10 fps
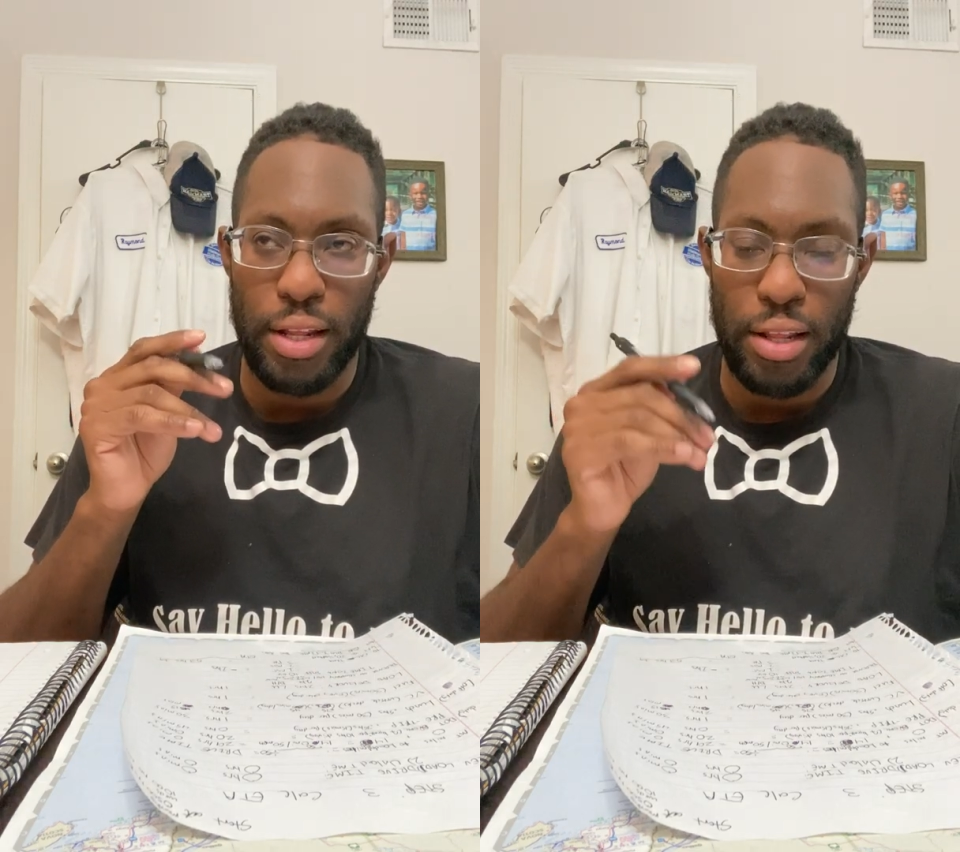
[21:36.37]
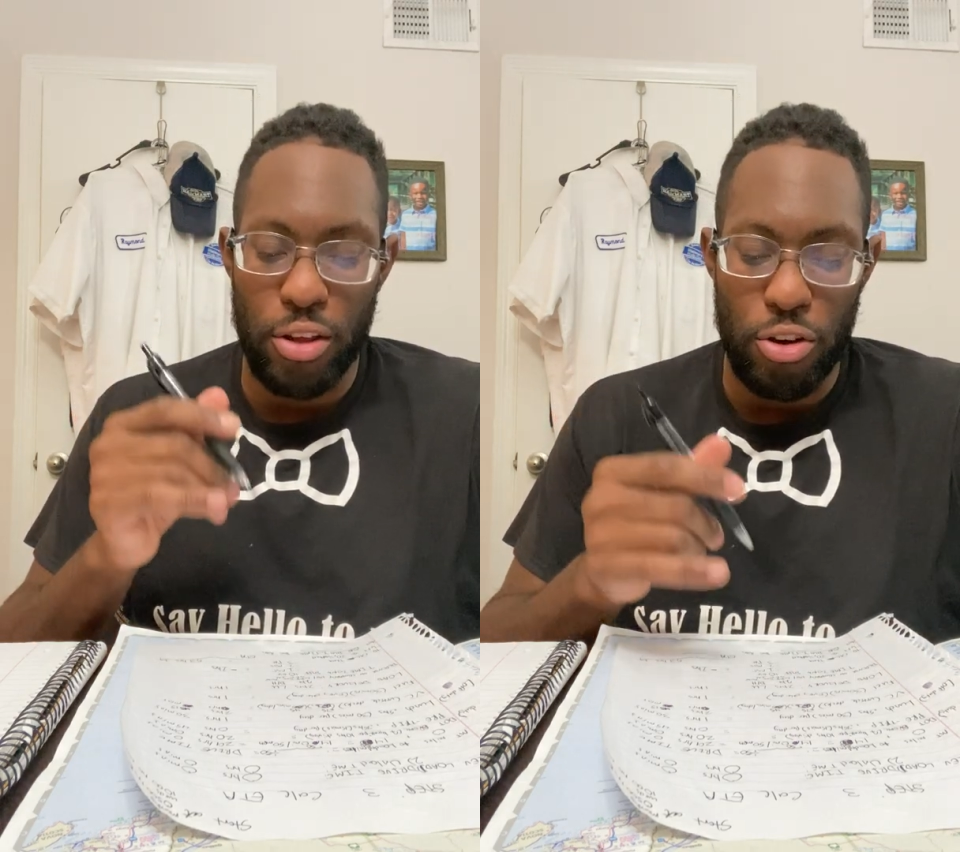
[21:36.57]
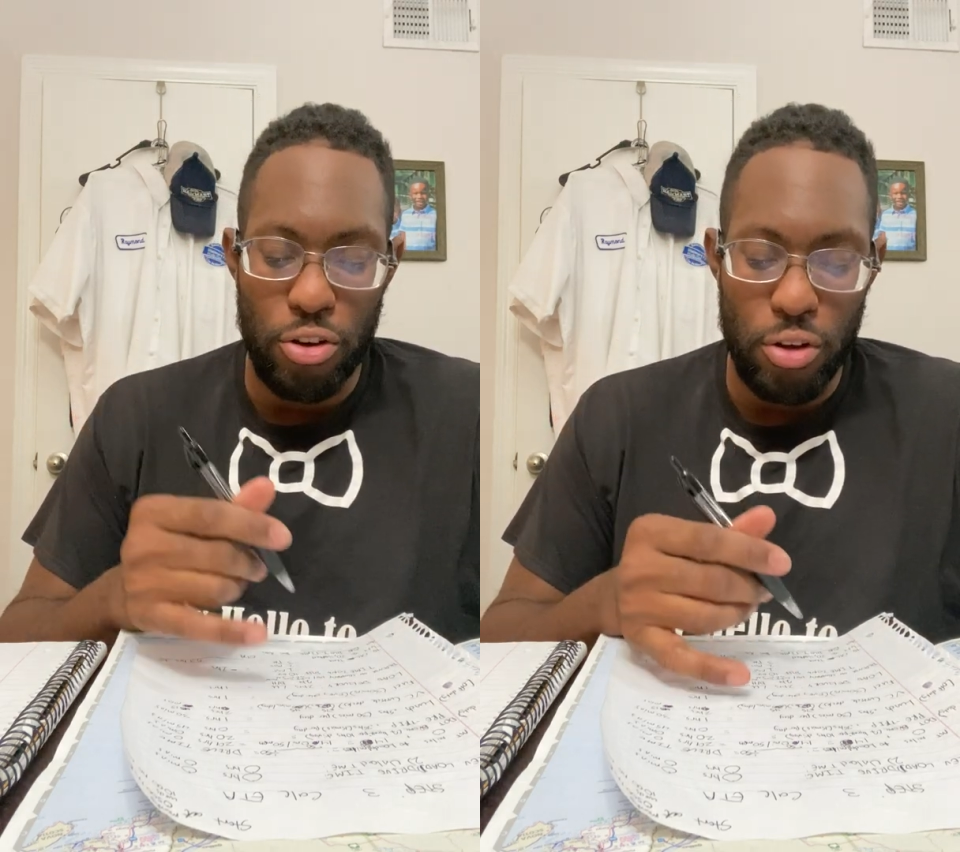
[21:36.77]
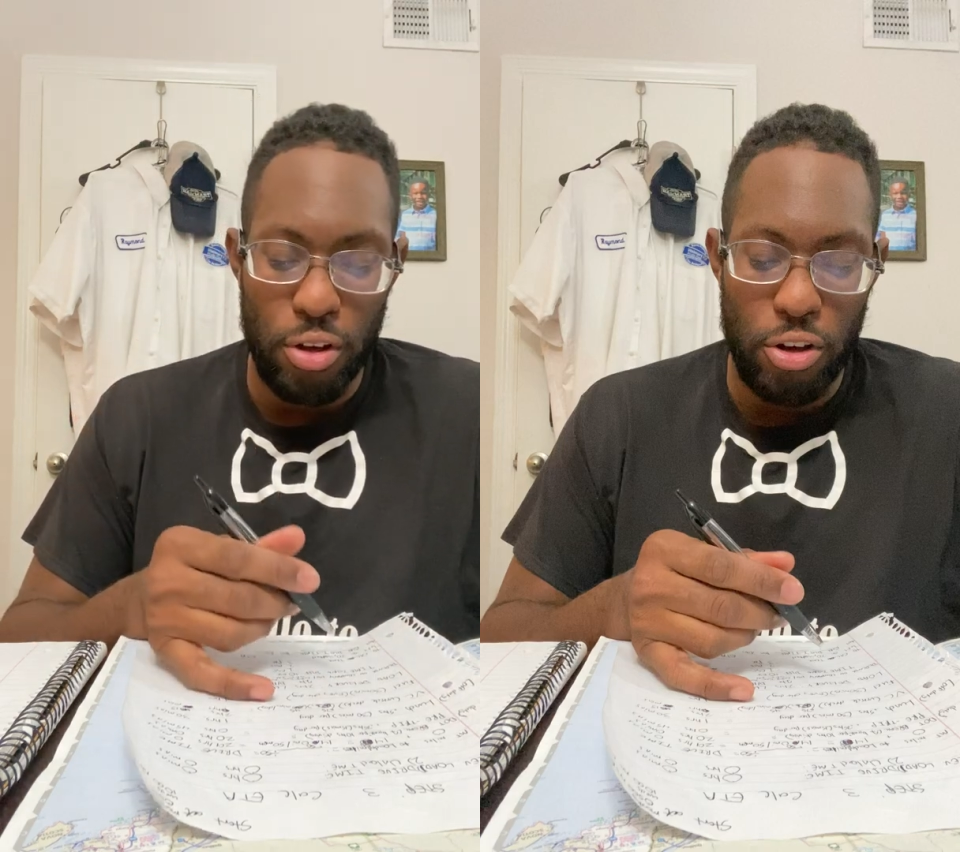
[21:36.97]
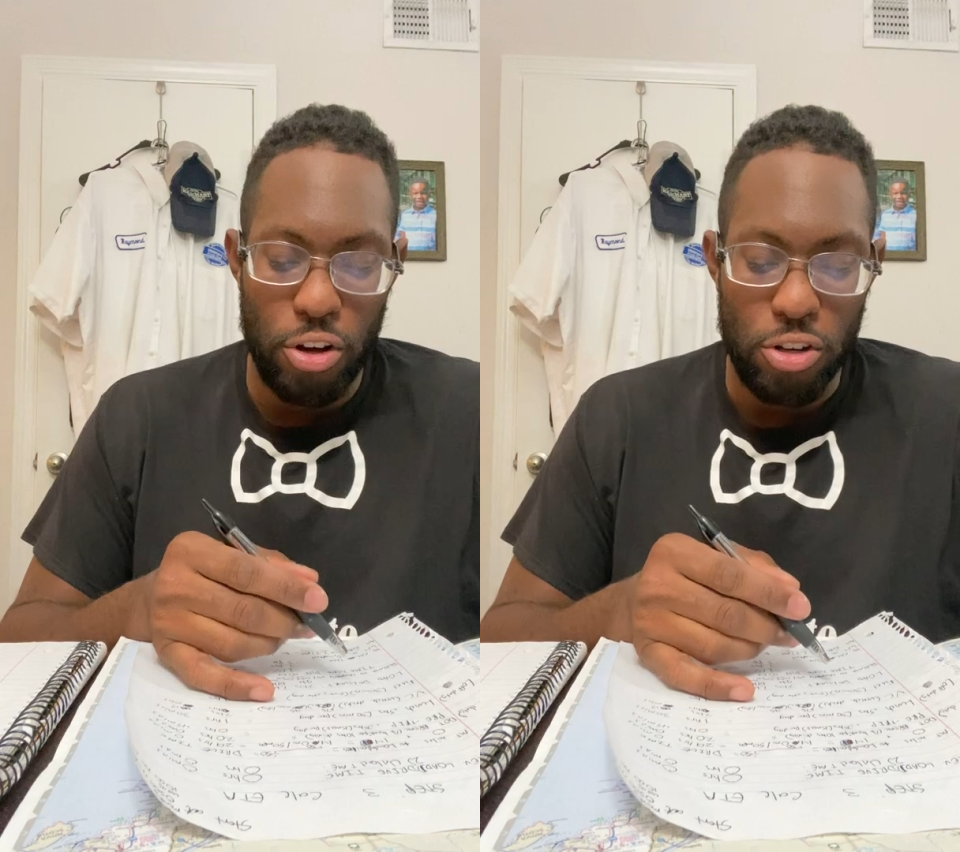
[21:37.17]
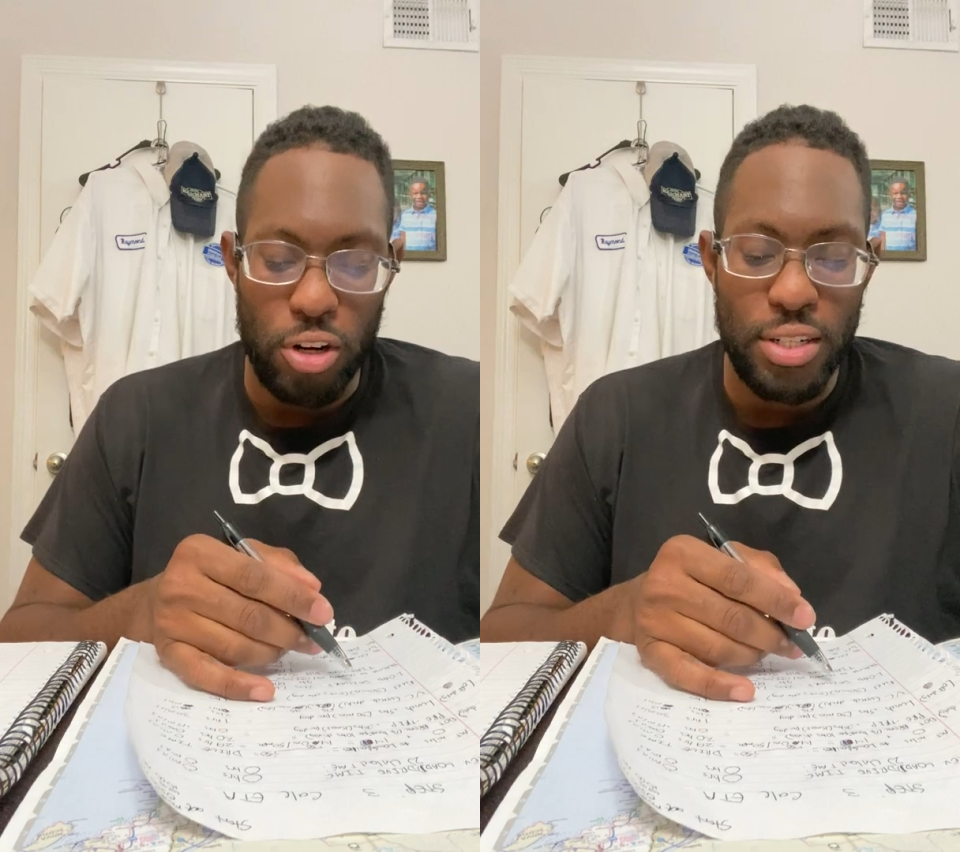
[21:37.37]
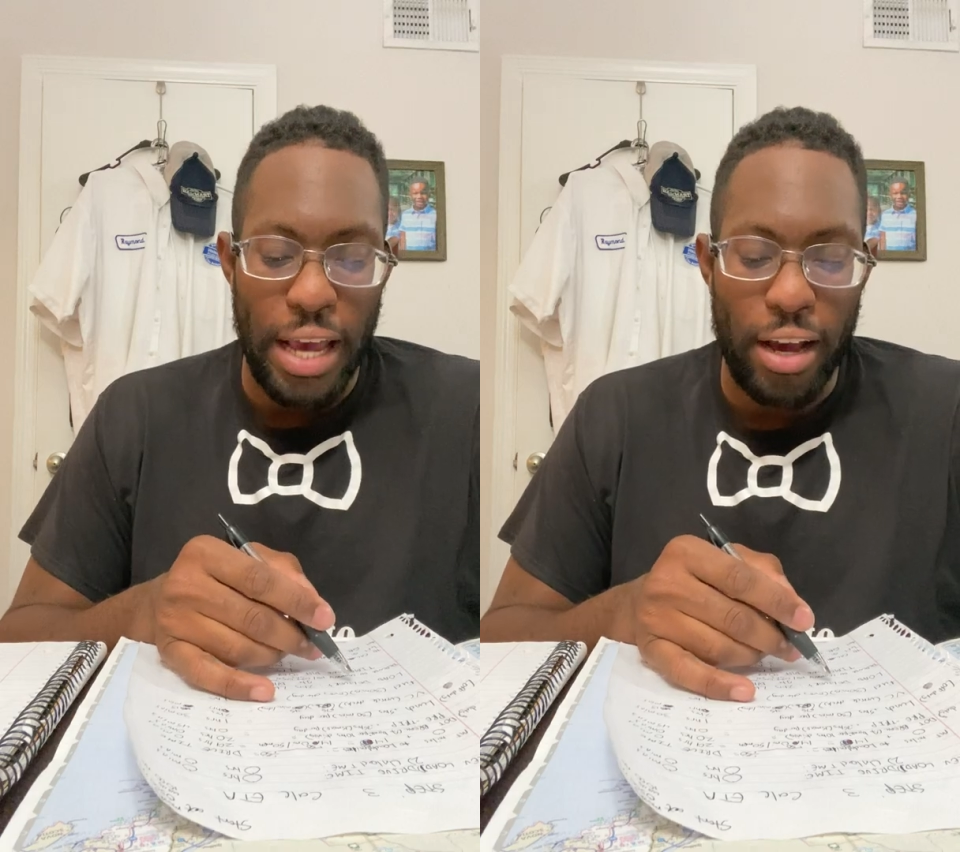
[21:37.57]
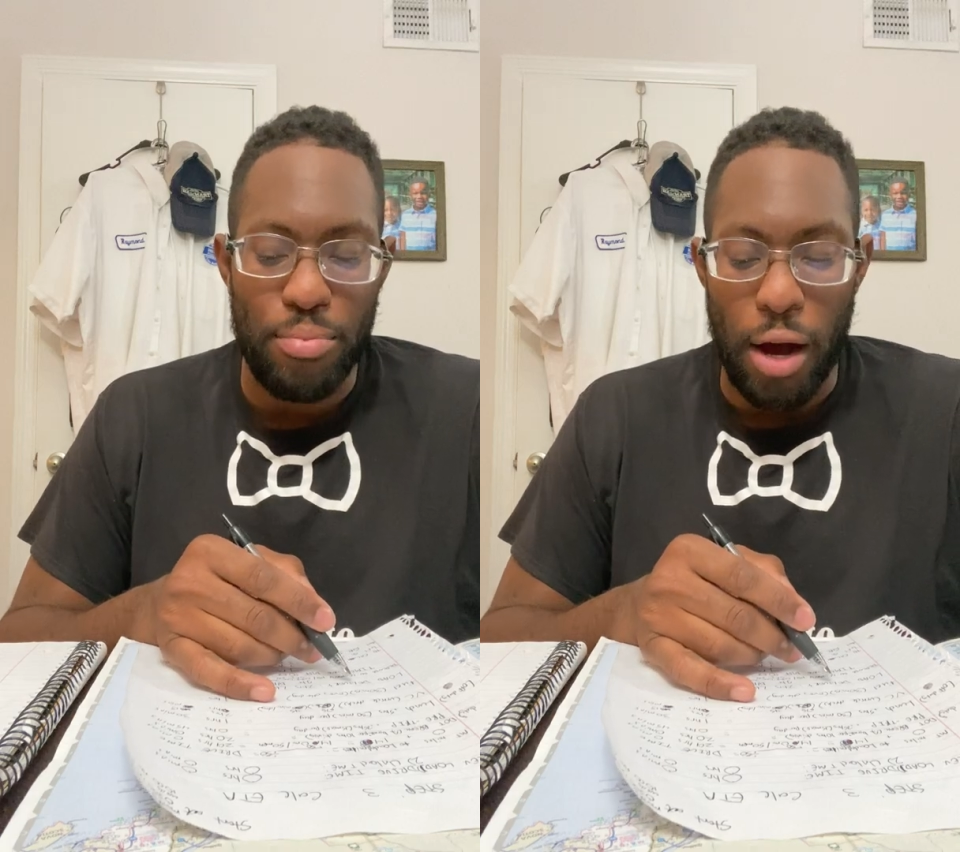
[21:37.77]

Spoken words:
It's going to take